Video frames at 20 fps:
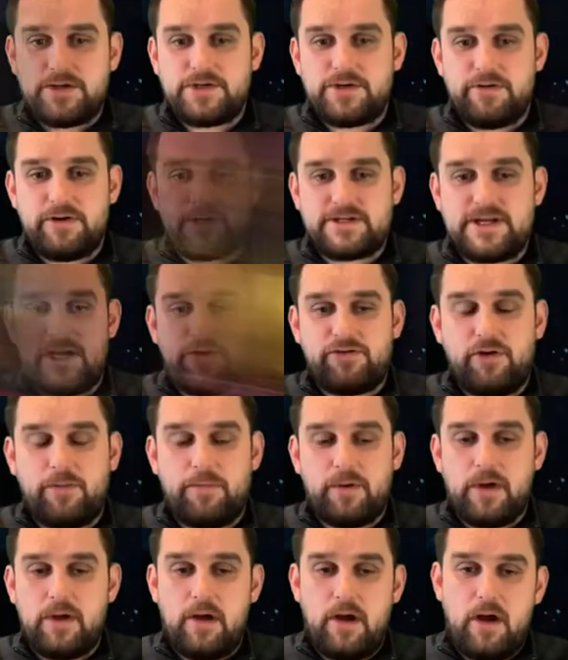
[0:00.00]
etc.
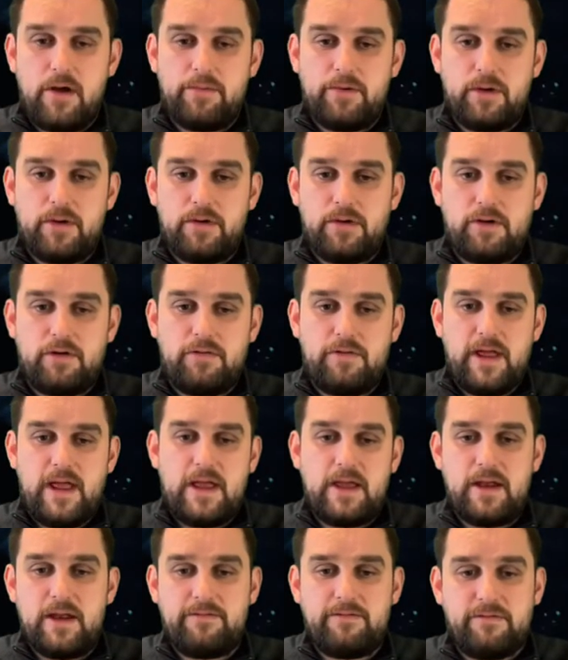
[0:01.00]
But I'm going to
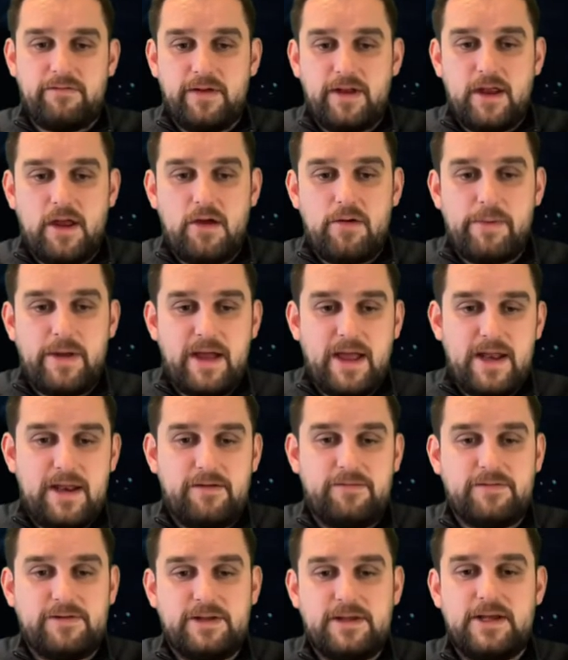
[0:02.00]
create another video about
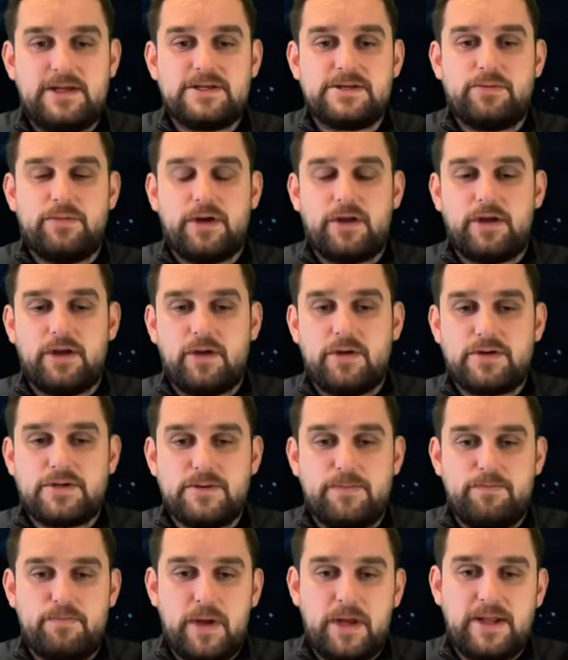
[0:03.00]
NFTs, and we're going to go into
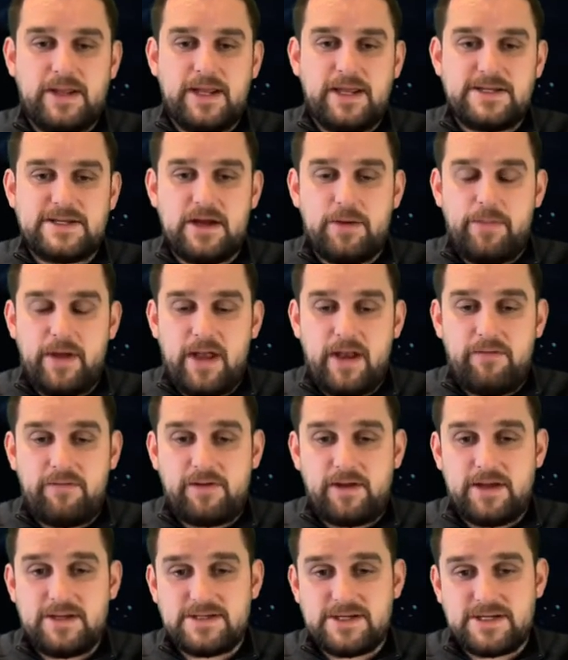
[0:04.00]
big detail about NFTs.